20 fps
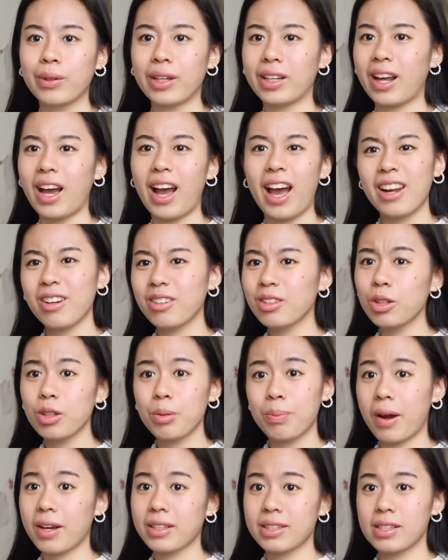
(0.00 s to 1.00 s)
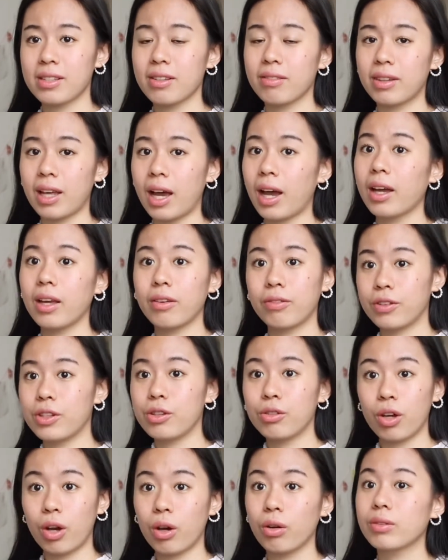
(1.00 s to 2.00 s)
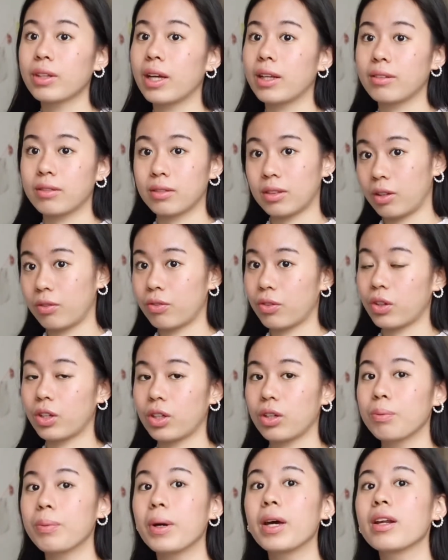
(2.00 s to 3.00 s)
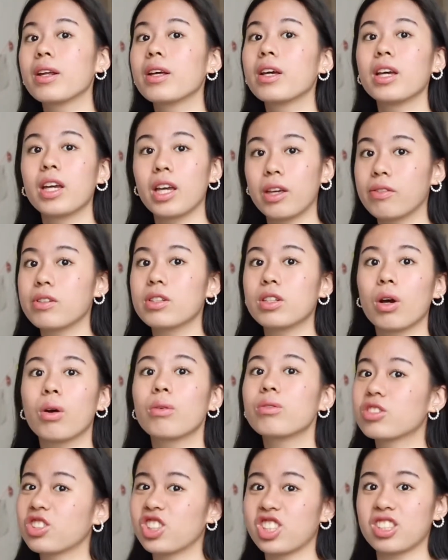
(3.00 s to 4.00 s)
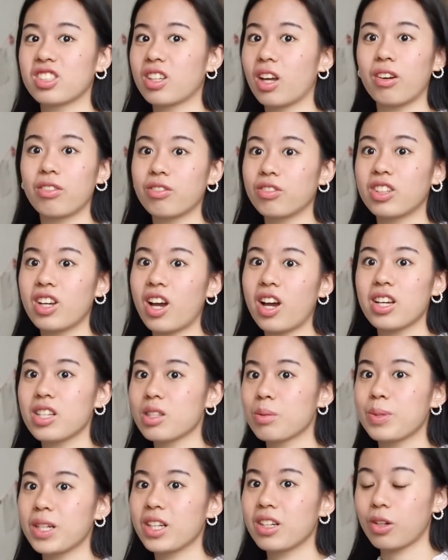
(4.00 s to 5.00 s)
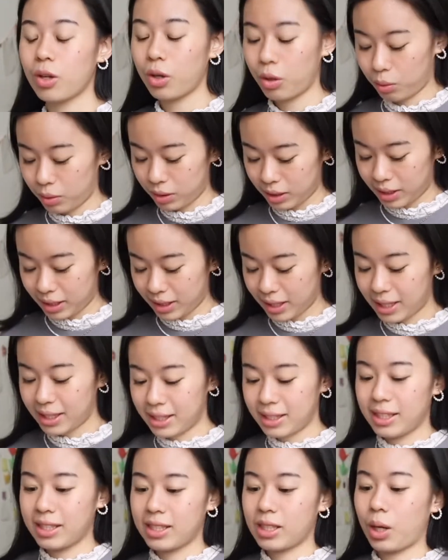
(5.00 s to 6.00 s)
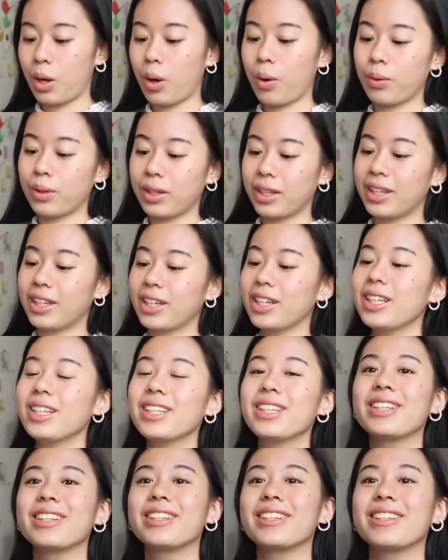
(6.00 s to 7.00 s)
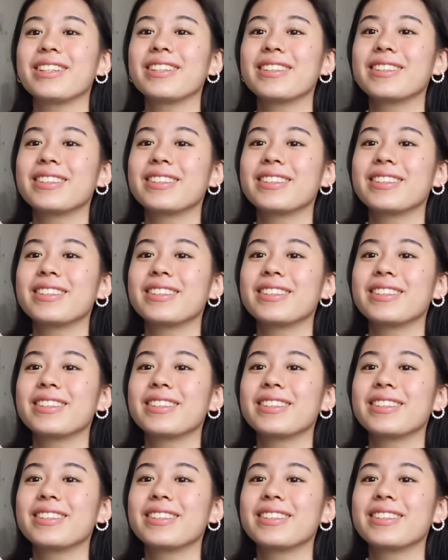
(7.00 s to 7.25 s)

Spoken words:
And I don't know the process of that. If you know, then good for you. But if you don't, just get a free ISBN code. It's this code here.